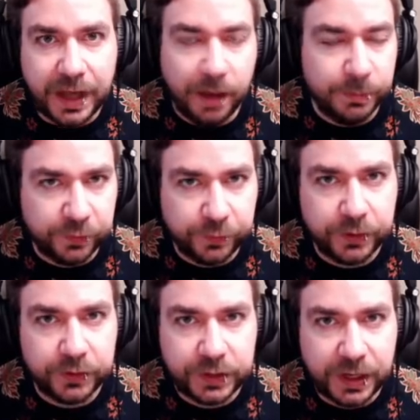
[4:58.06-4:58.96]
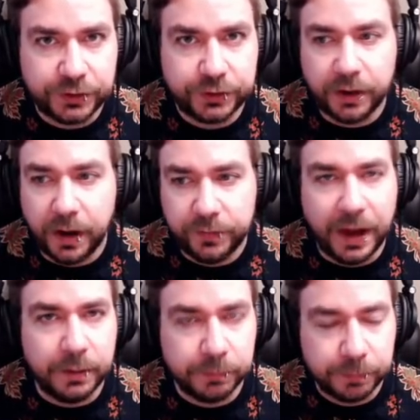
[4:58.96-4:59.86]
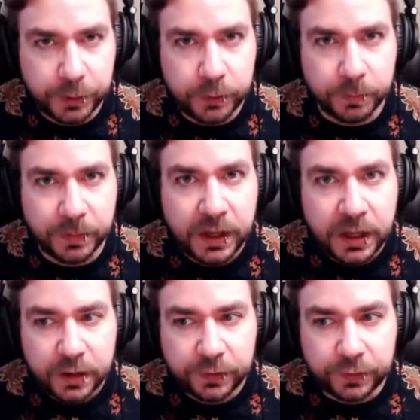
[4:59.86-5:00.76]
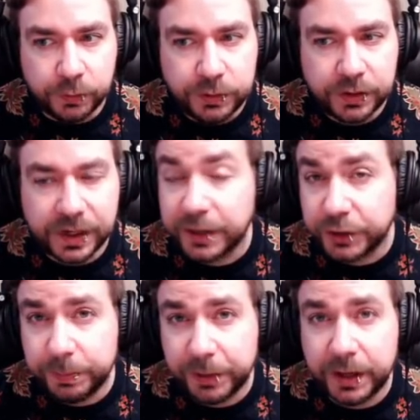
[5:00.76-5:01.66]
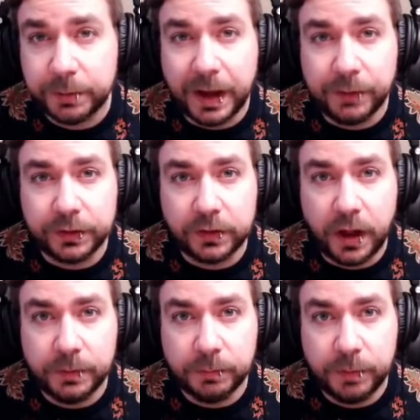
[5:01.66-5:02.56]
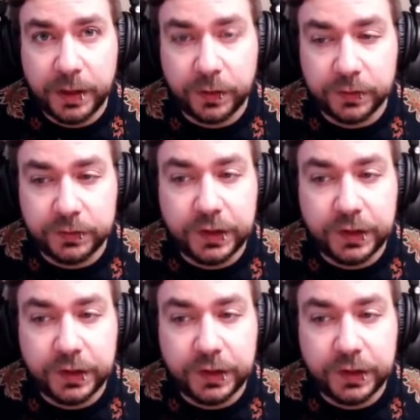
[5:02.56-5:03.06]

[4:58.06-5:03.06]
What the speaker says: atmosphere, the texture of that room. So you can actually play around a lot with